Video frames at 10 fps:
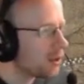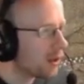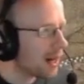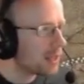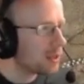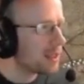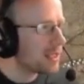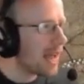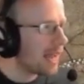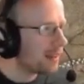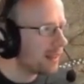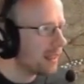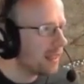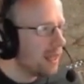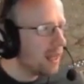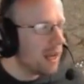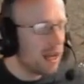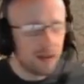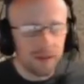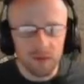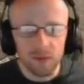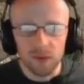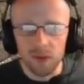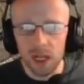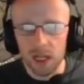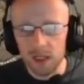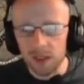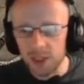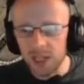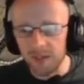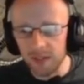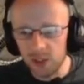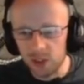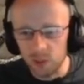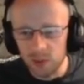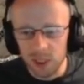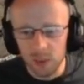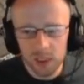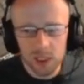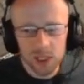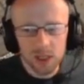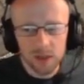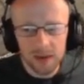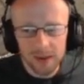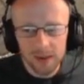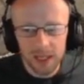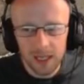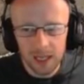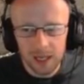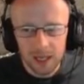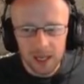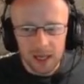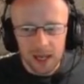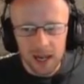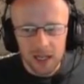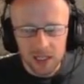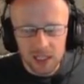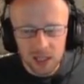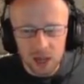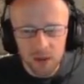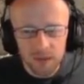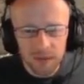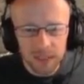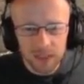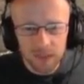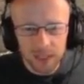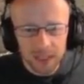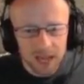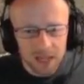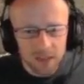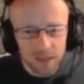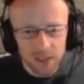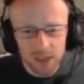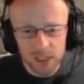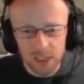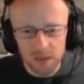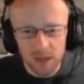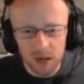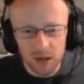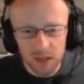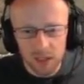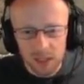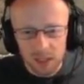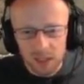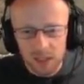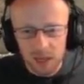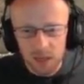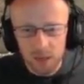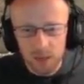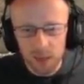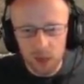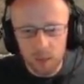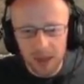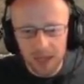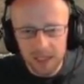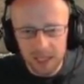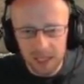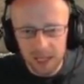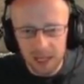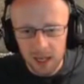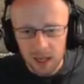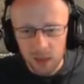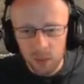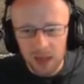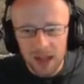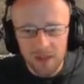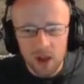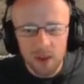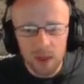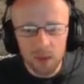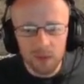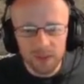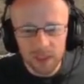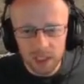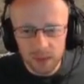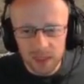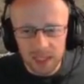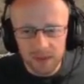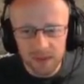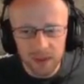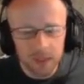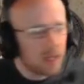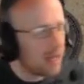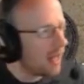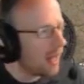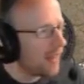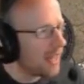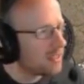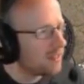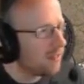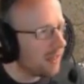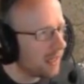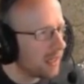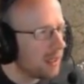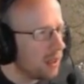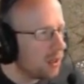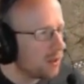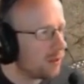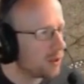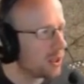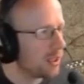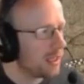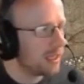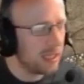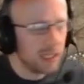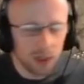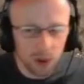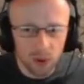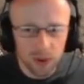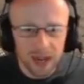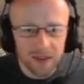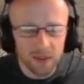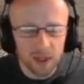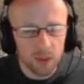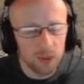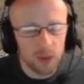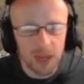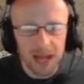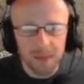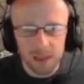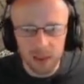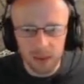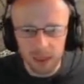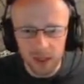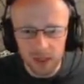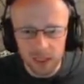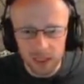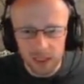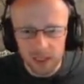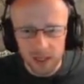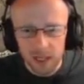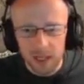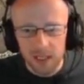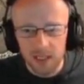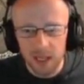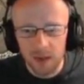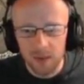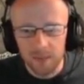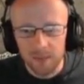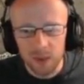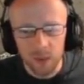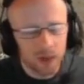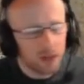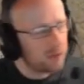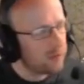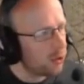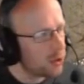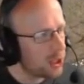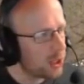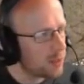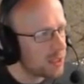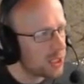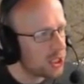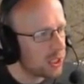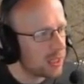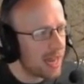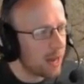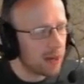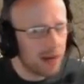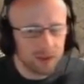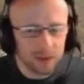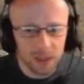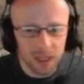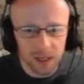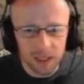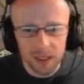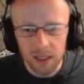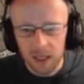trying to attack the uh, uh, javelin troops. So we're going to turn around here and hopefully we're going to catch some of these units off guard. So we're going to go back to here. We have only one thing to do with this cavalry unit and that is flee. Unfortunately the Gaul cavalry will absolutely hurt us. So we're in an unfortunate position now on our front line.